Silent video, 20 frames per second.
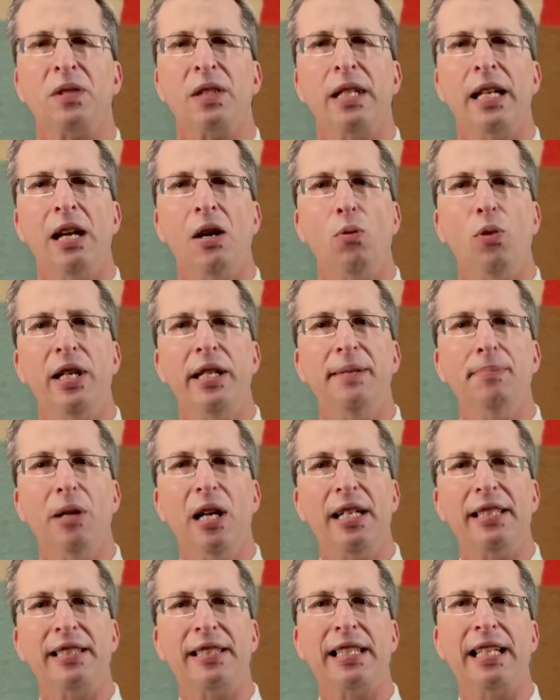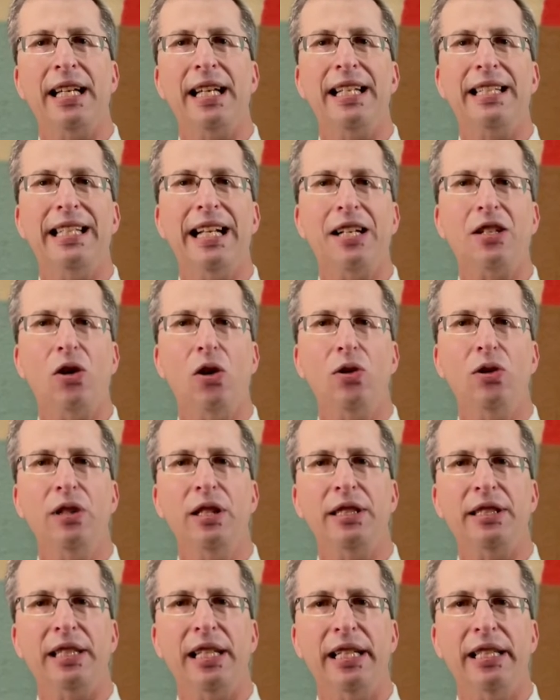We must not only
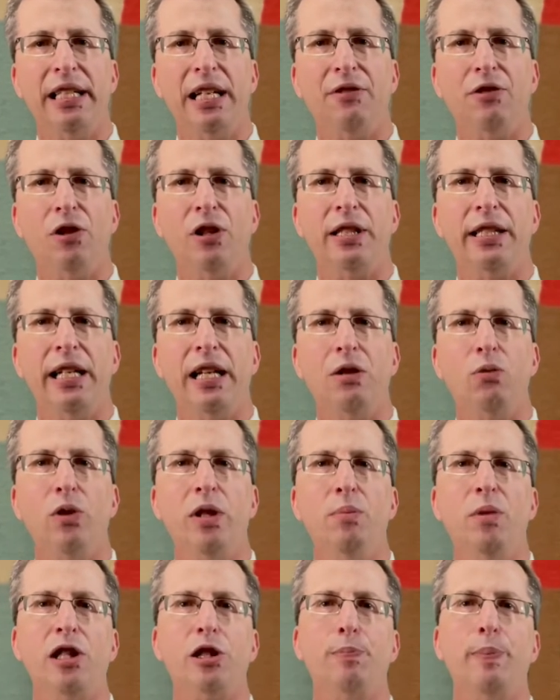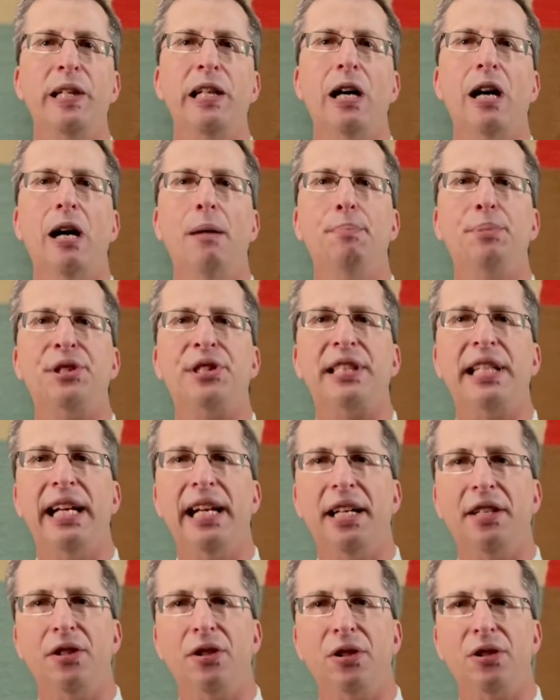say never again, we must be
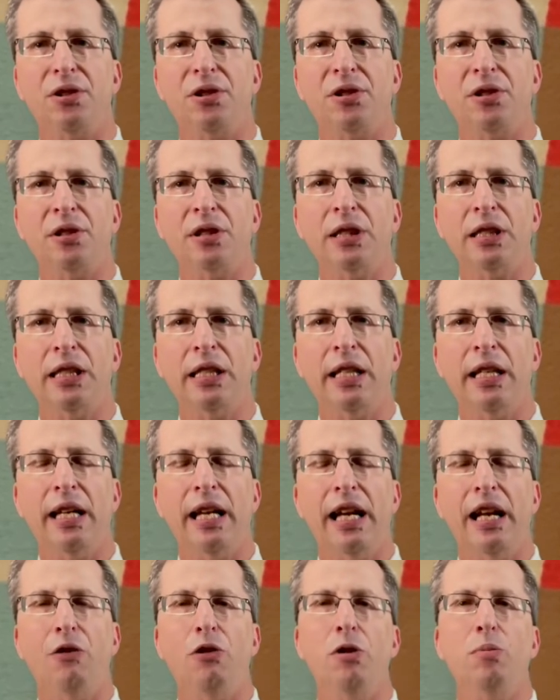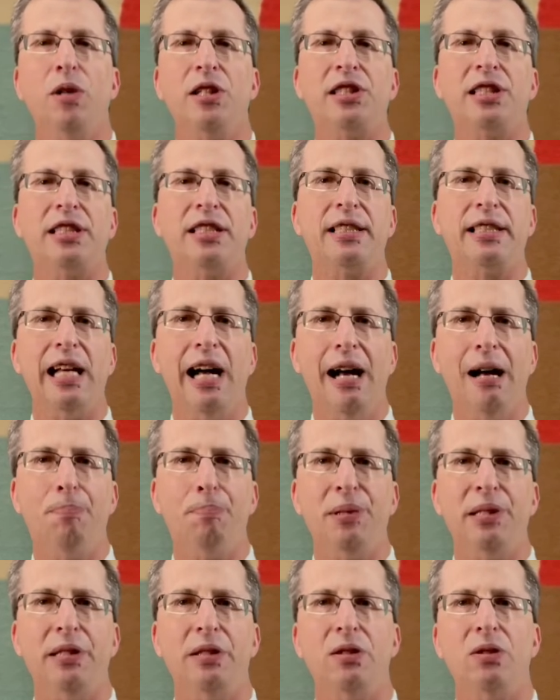upstanders, and we must stop
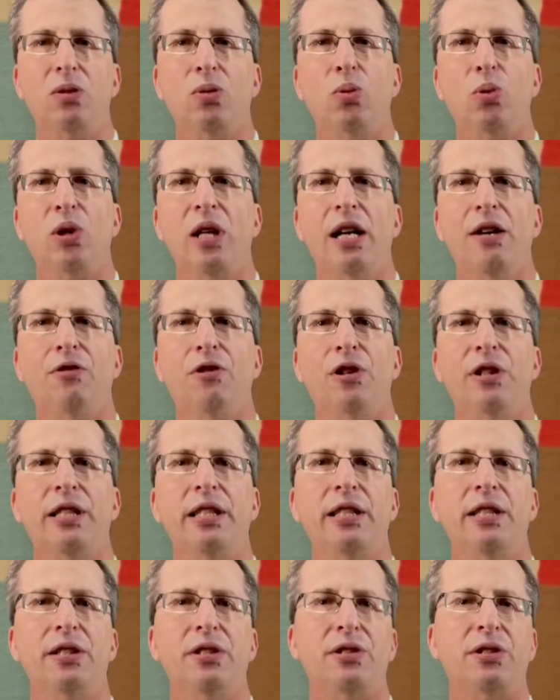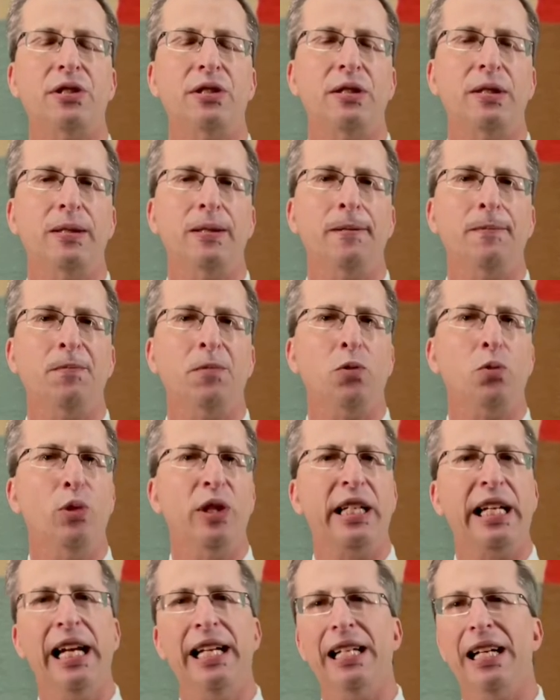it wherever it is. We
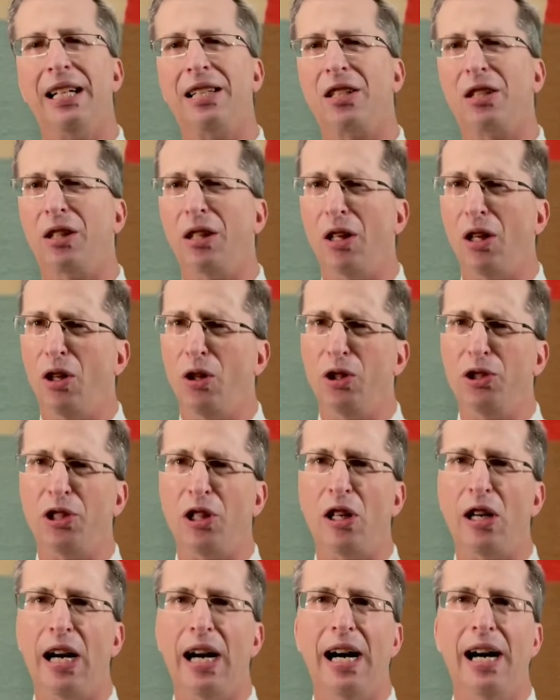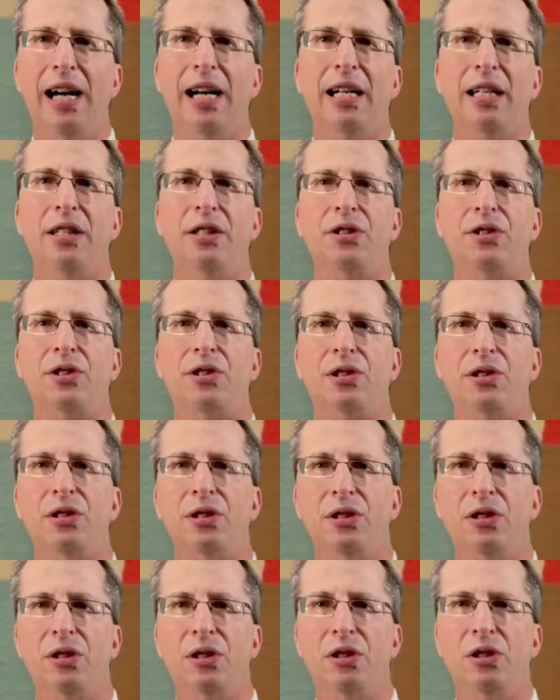cannot close our eyes
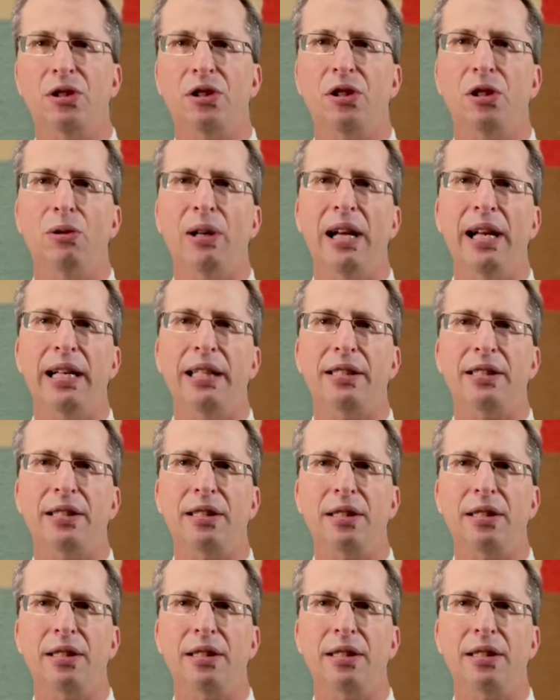to hate.